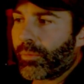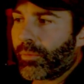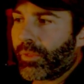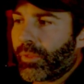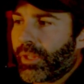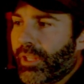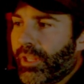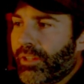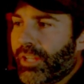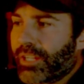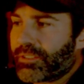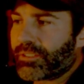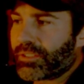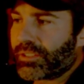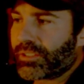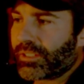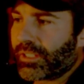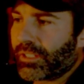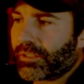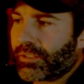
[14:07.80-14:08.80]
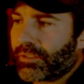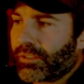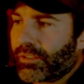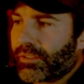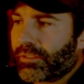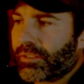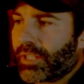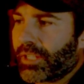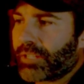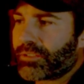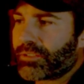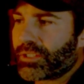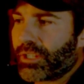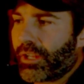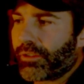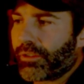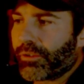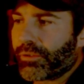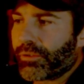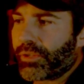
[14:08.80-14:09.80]
And that's
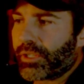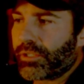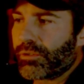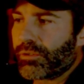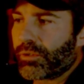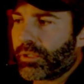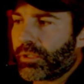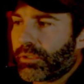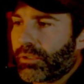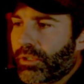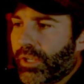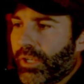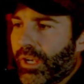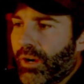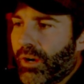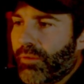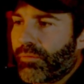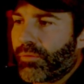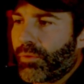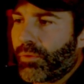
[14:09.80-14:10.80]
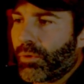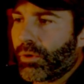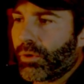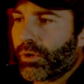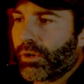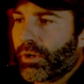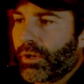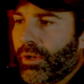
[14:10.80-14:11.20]
another thing you could look out for.